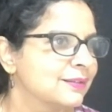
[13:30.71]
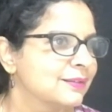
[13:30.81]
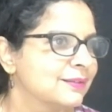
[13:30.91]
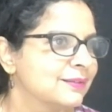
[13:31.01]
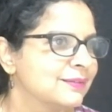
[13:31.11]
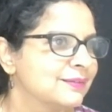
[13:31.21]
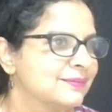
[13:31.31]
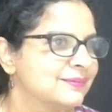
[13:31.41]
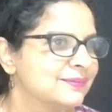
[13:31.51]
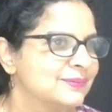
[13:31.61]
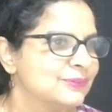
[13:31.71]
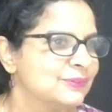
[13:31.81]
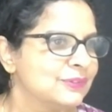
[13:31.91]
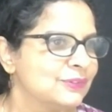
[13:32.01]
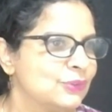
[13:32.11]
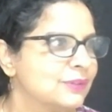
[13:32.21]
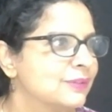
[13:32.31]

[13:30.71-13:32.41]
(silence)